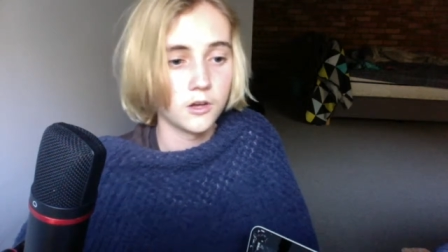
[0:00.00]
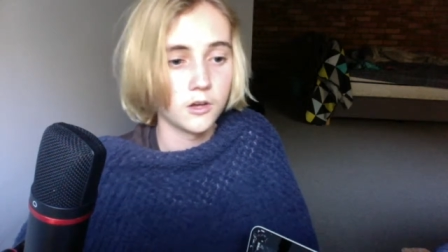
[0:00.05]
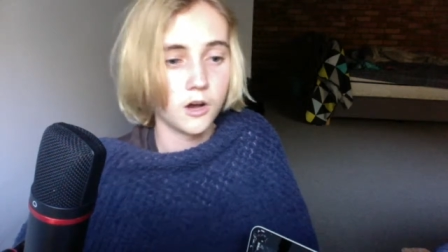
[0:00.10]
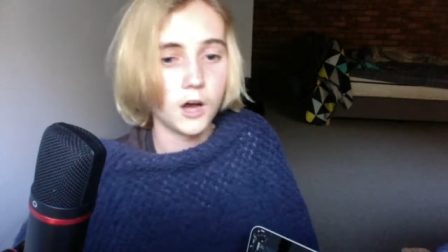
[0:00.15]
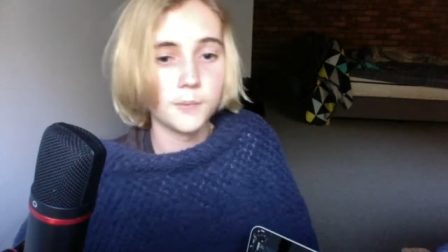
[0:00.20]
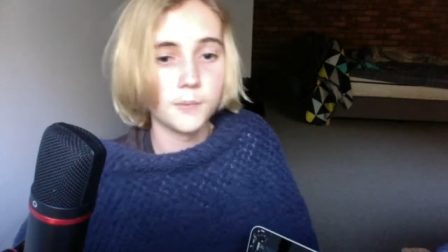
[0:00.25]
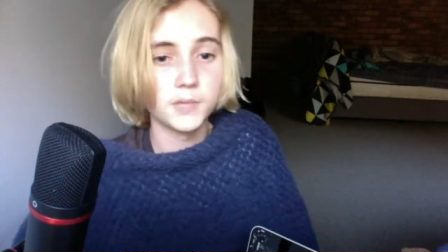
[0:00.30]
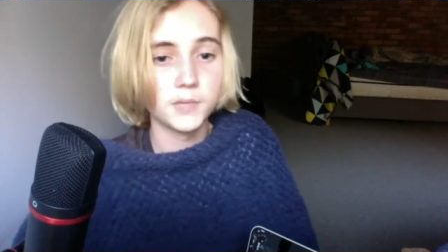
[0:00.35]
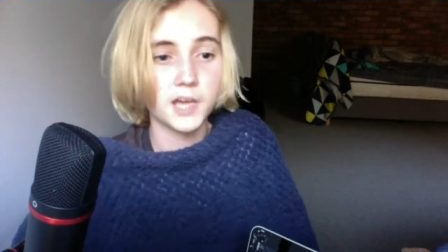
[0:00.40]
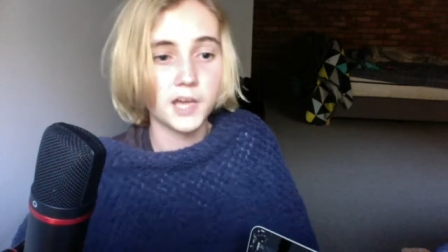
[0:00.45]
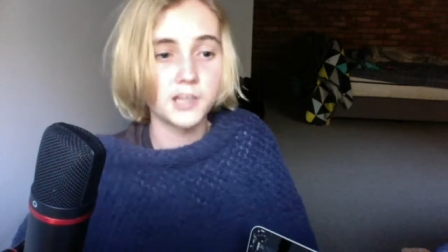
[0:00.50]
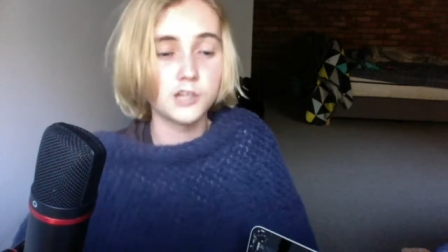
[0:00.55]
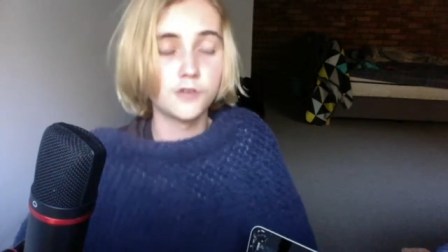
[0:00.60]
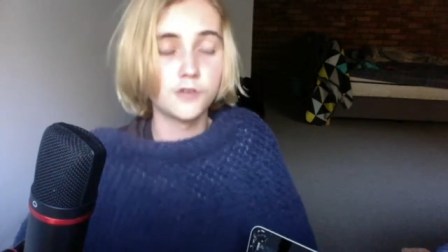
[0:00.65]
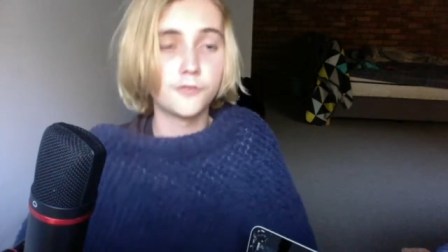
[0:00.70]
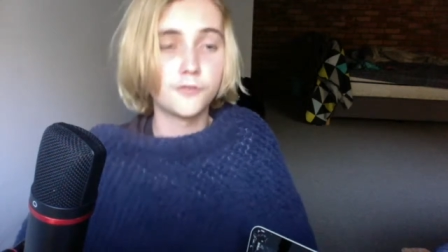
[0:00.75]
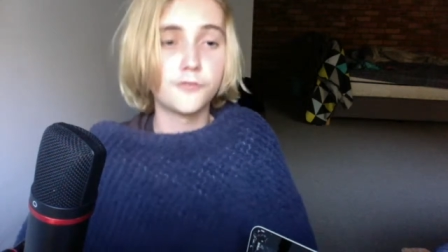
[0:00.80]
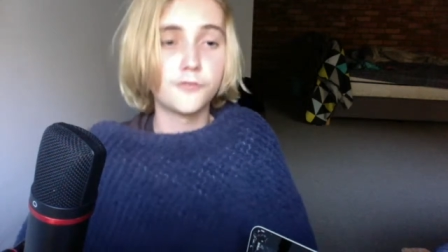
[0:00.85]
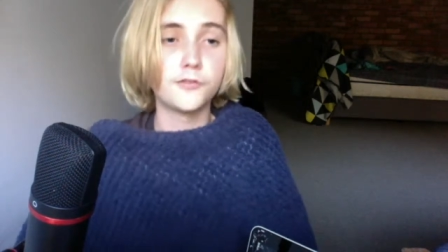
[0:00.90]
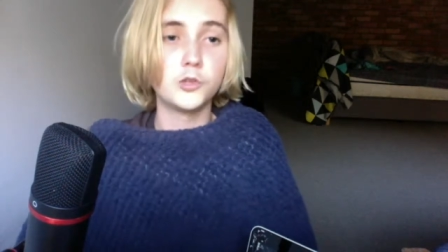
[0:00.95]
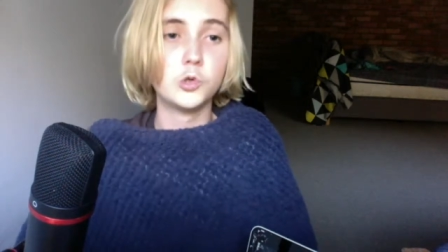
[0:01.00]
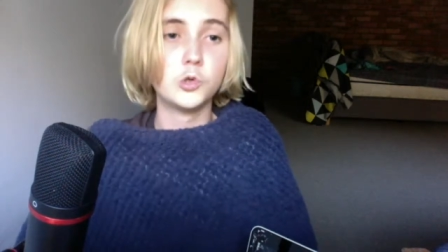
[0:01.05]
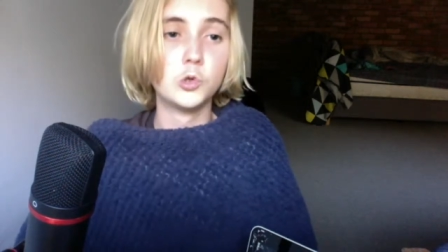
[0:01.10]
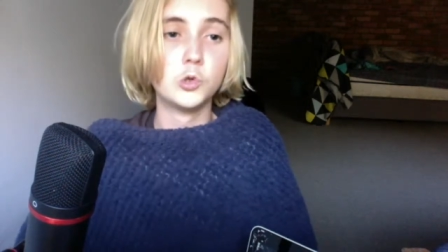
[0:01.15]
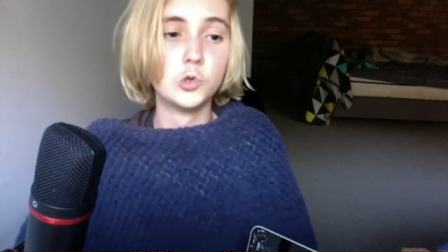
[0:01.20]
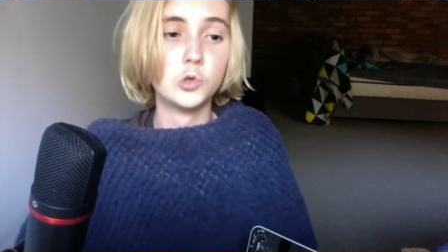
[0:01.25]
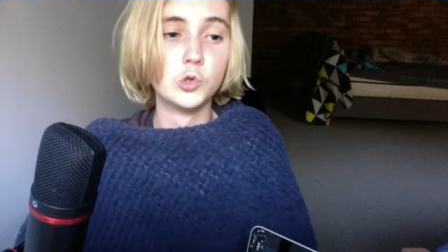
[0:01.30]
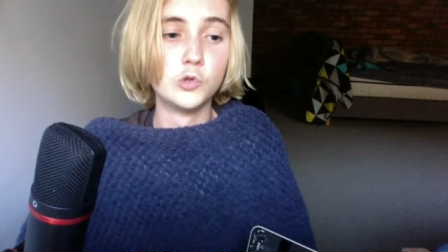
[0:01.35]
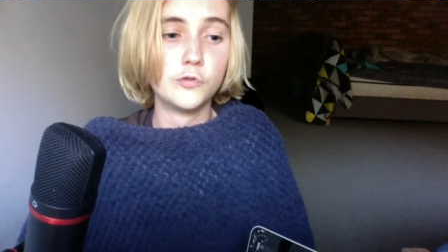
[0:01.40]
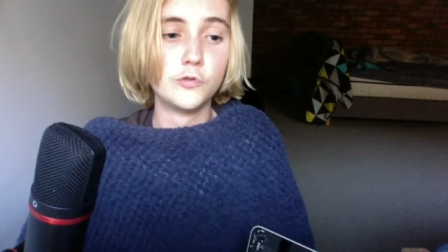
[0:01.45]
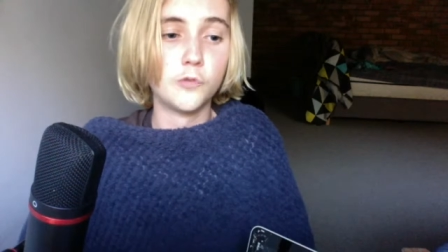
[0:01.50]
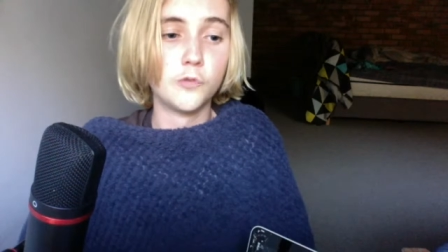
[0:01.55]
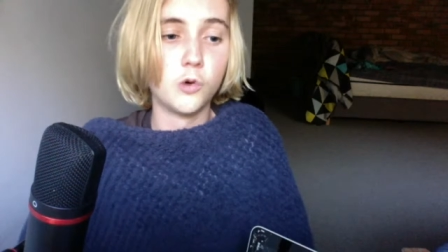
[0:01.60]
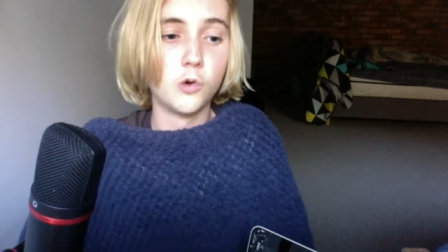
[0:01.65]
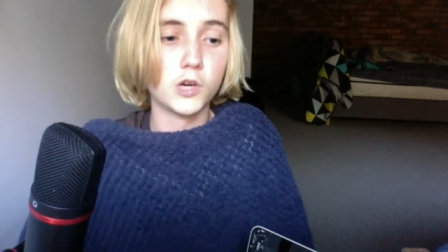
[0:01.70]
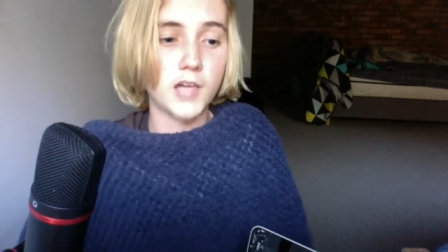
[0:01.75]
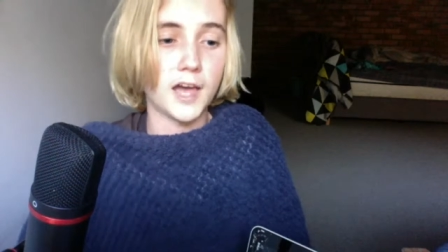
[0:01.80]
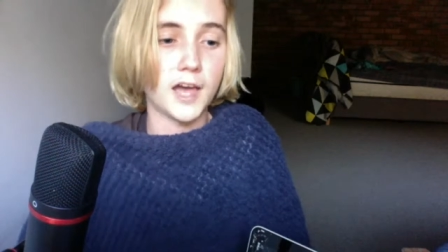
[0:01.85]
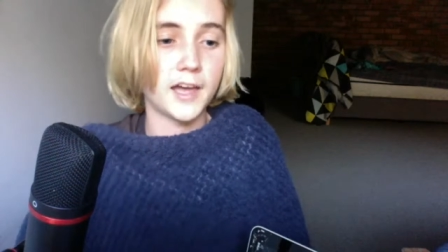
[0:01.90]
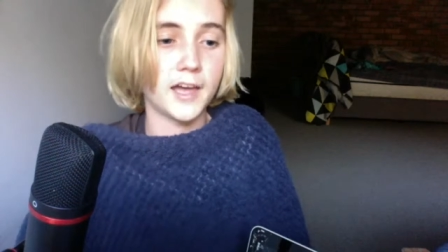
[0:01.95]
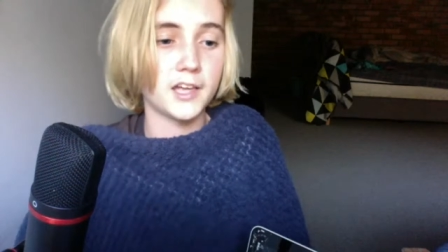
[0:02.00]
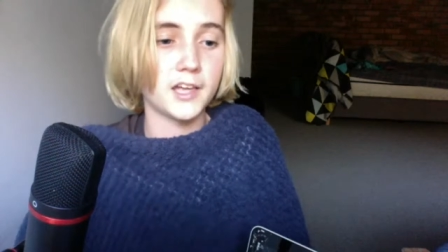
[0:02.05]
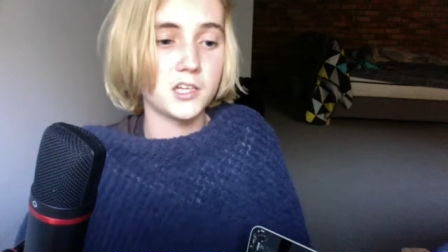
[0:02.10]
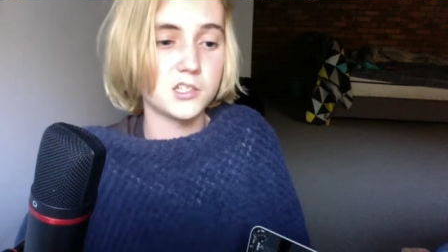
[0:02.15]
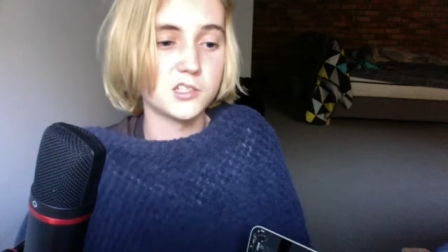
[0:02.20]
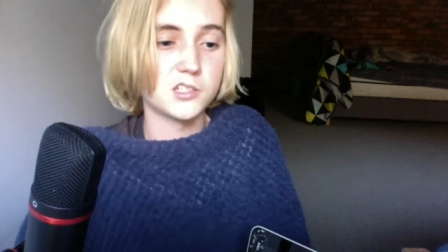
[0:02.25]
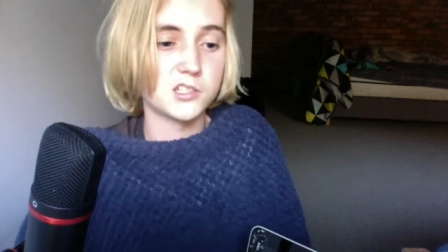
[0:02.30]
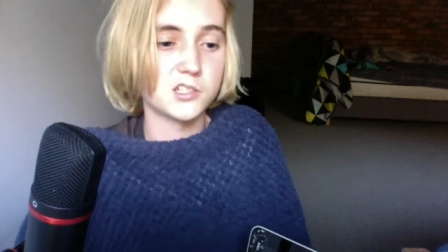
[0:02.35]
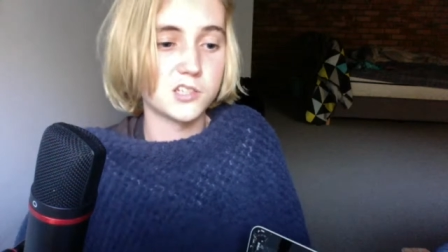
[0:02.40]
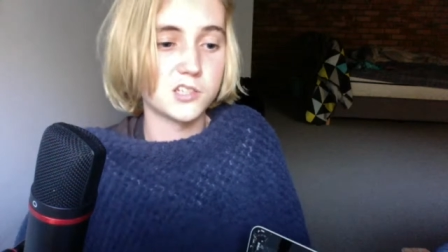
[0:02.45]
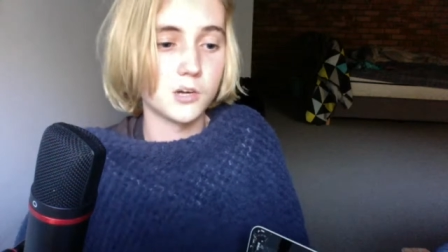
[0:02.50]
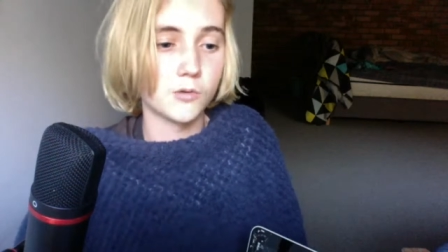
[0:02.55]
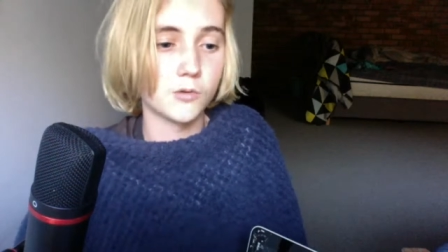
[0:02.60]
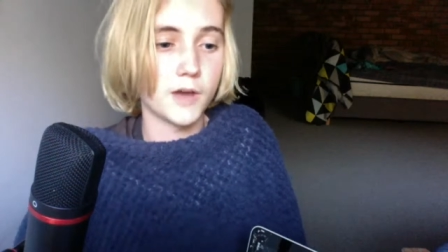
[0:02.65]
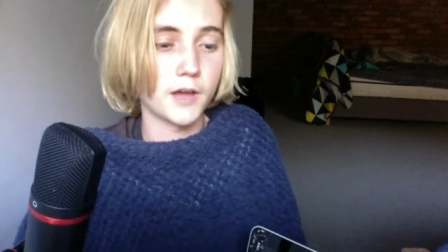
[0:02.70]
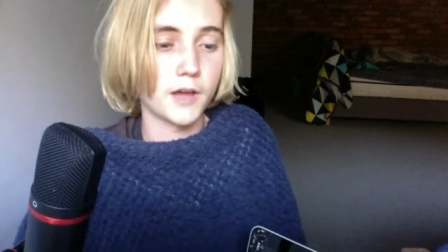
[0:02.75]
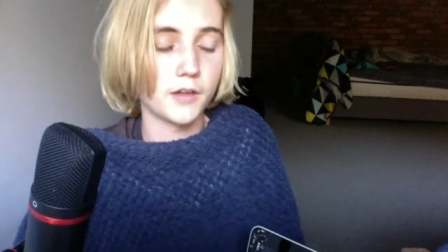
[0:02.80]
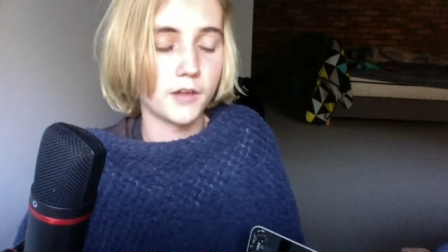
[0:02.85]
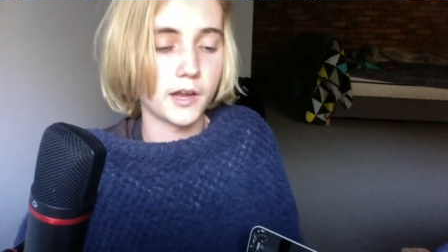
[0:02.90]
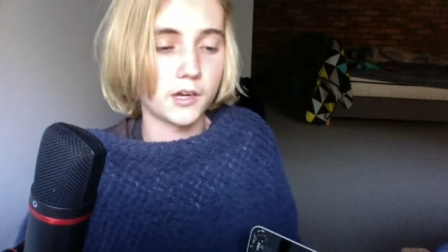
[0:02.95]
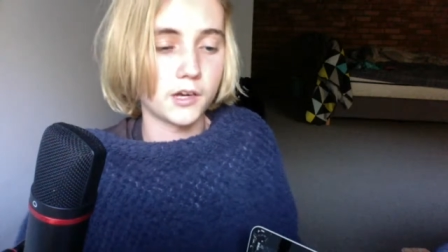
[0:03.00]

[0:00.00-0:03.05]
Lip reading: I'm getting a few 4Ks around